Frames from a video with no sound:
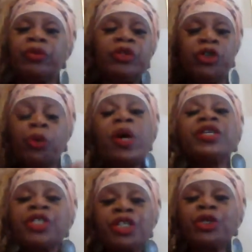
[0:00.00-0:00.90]
you're
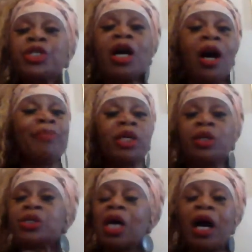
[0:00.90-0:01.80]
wasting your time,
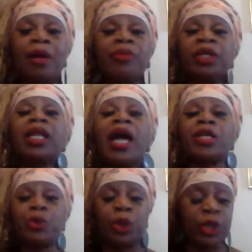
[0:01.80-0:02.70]
because I'm the
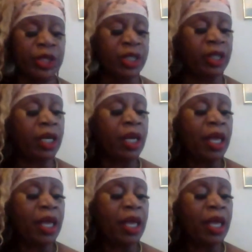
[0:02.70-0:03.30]
last person.